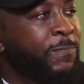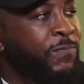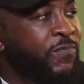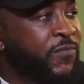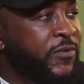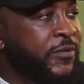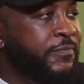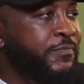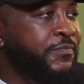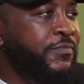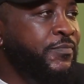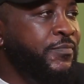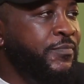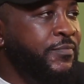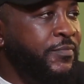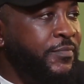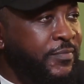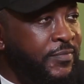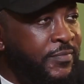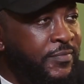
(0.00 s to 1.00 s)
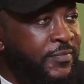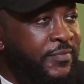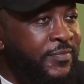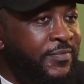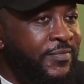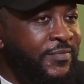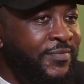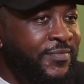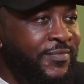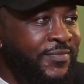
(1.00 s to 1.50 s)
Do you have
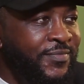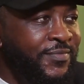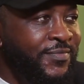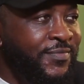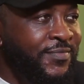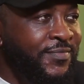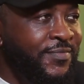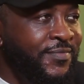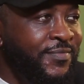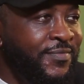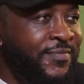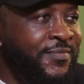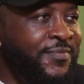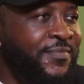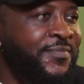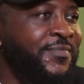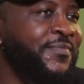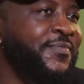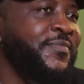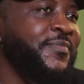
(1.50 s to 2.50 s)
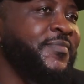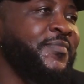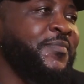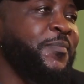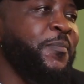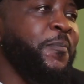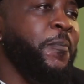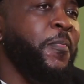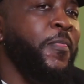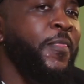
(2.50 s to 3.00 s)
mentors? And if you do, who, who,
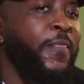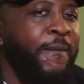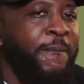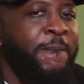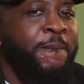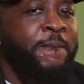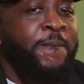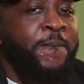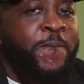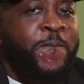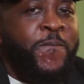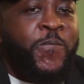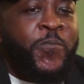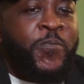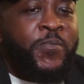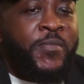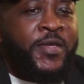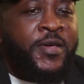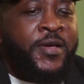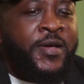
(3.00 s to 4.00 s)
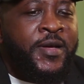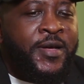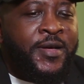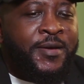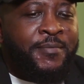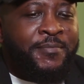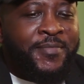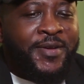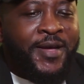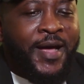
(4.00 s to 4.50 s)
who are they?
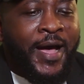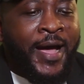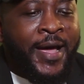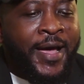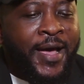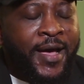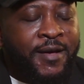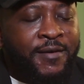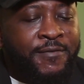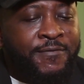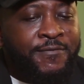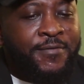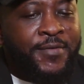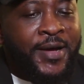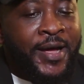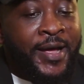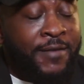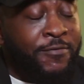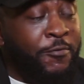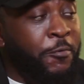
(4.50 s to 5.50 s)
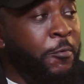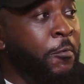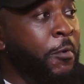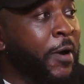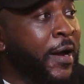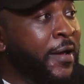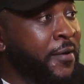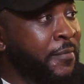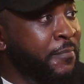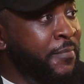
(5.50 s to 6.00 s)
Um, I have I have
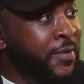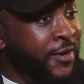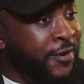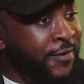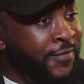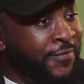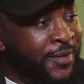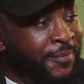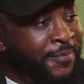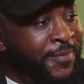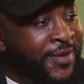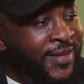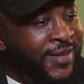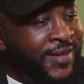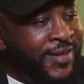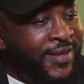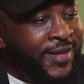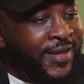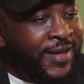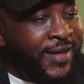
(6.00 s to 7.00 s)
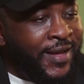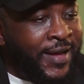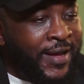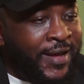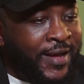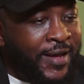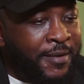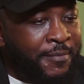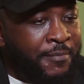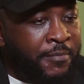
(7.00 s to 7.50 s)
quite a bit of them, mm.
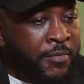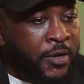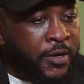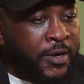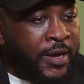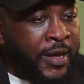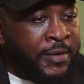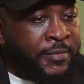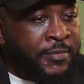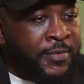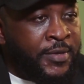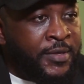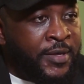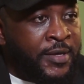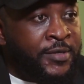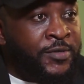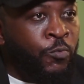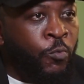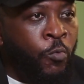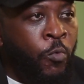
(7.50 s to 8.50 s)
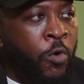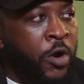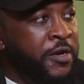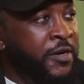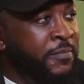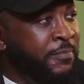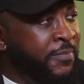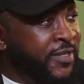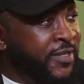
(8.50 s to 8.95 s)
uh, but I, there's one in